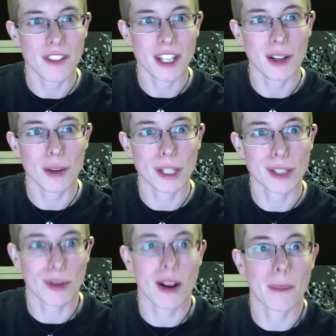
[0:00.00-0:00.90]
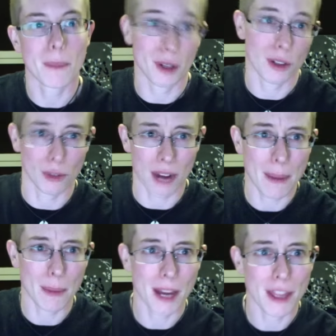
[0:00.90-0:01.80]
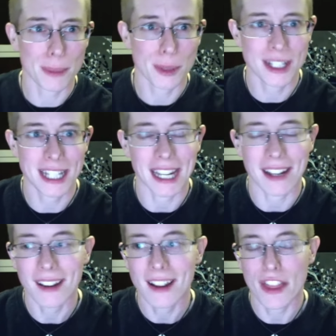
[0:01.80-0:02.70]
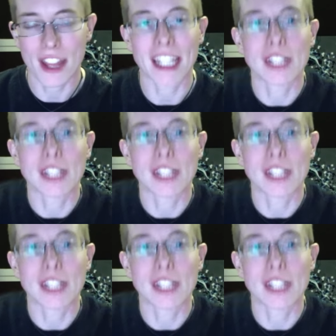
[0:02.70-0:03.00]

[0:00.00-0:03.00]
video with Trump grab him by the pussy thing.